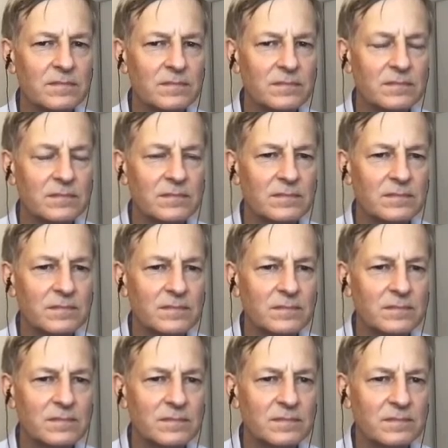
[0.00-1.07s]

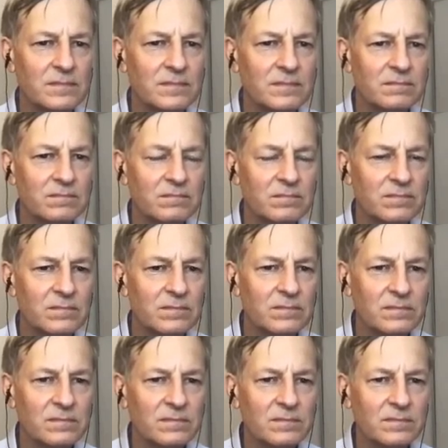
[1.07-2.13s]

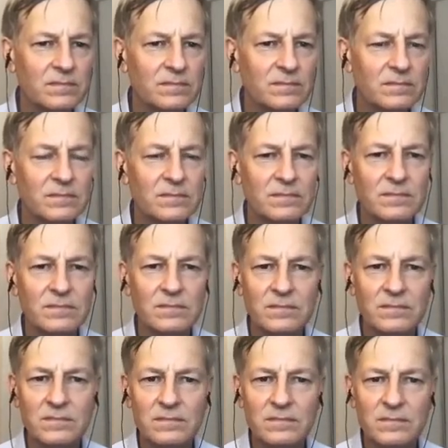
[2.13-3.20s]

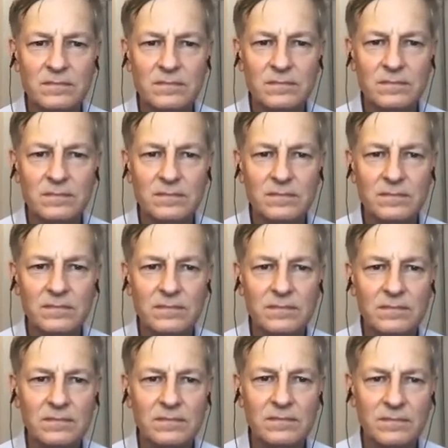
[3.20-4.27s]

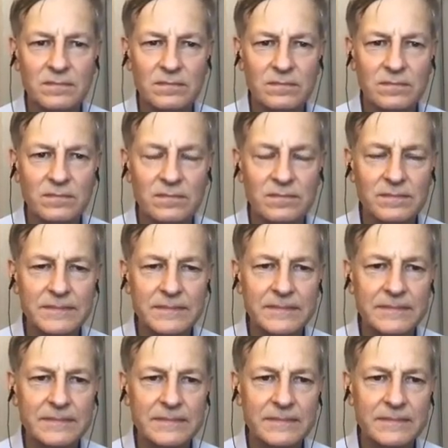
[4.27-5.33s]

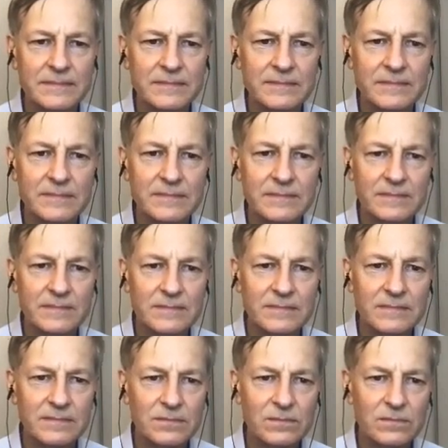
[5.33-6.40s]

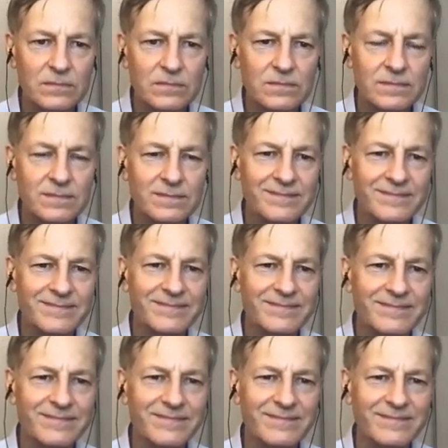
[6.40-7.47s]

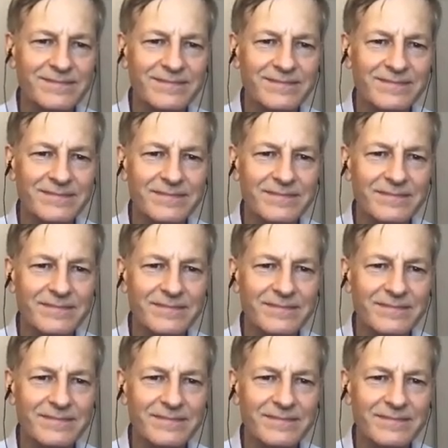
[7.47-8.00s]
No words are spoken by the person on screen.